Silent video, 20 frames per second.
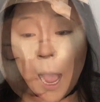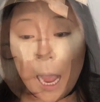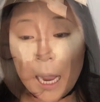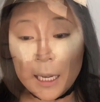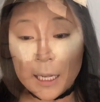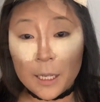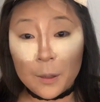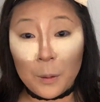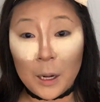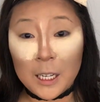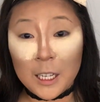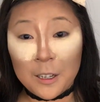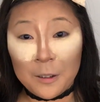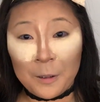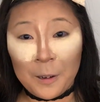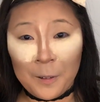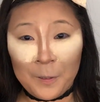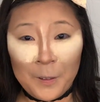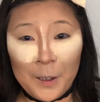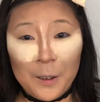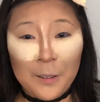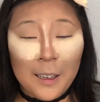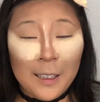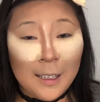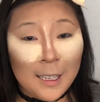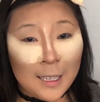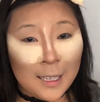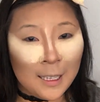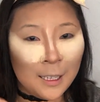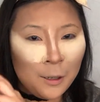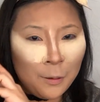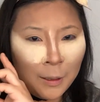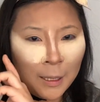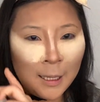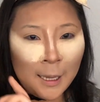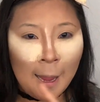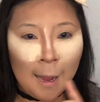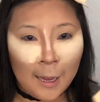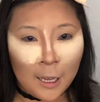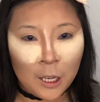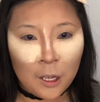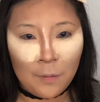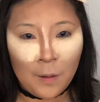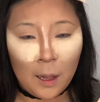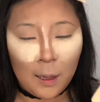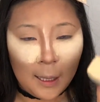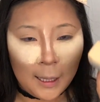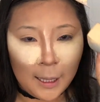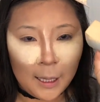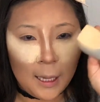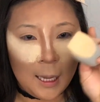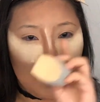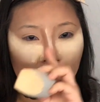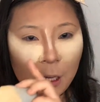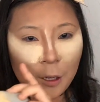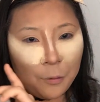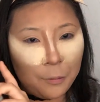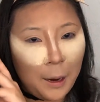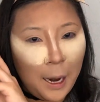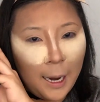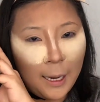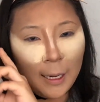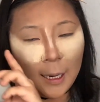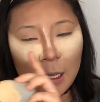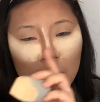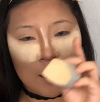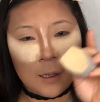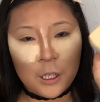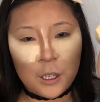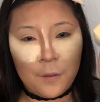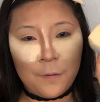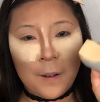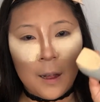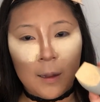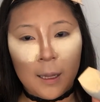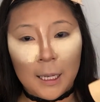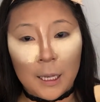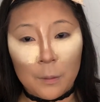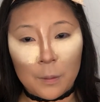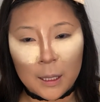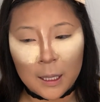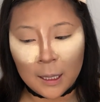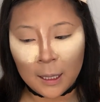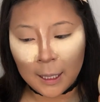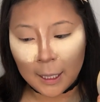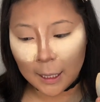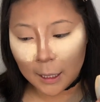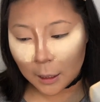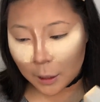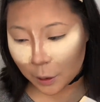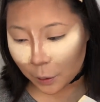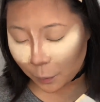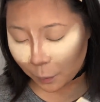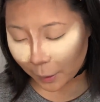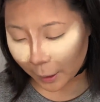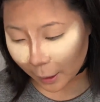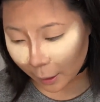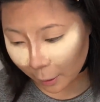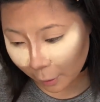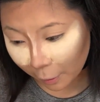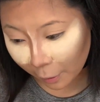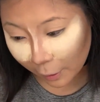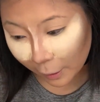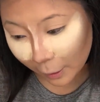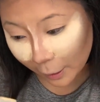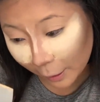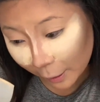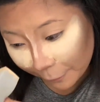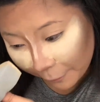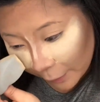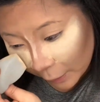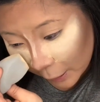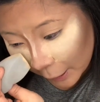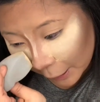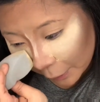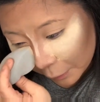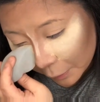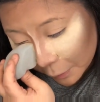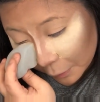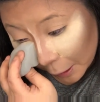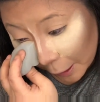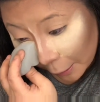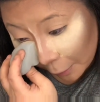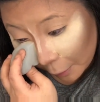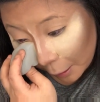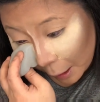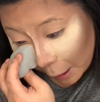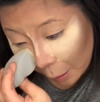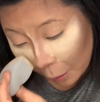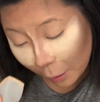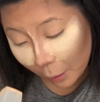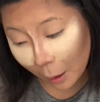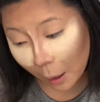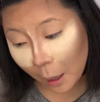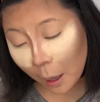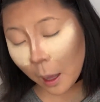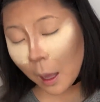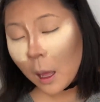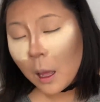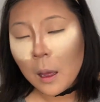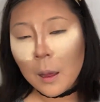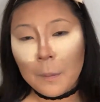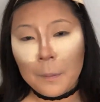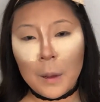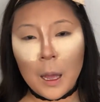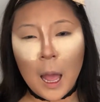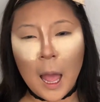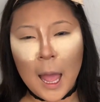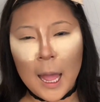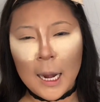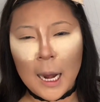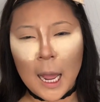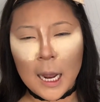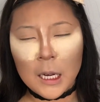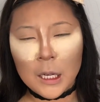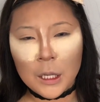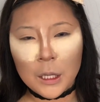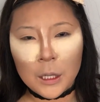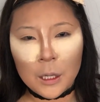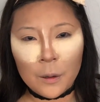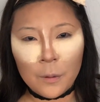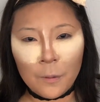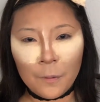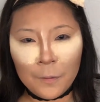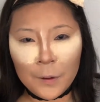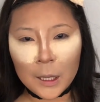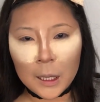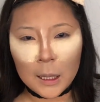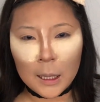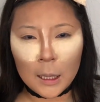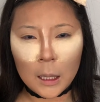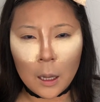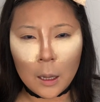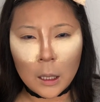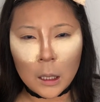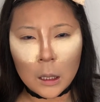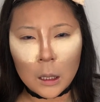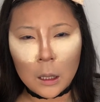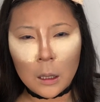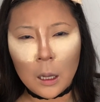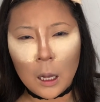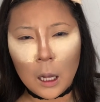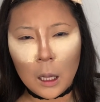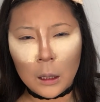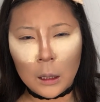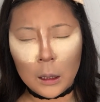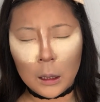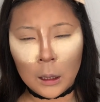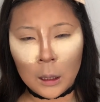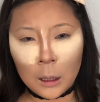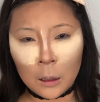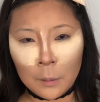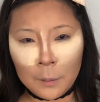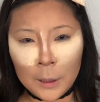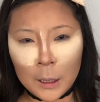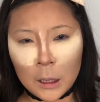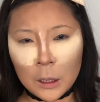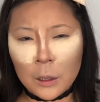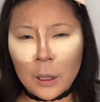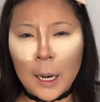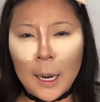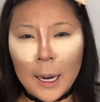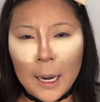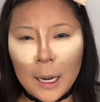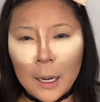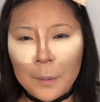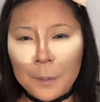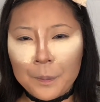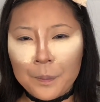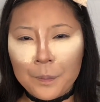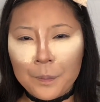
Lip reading: I just watched a review on this and she was saying she felt like any dryness, she felt like it was clinging too weird, or it felt like it was drying her out. And I do feel it a little bit drying,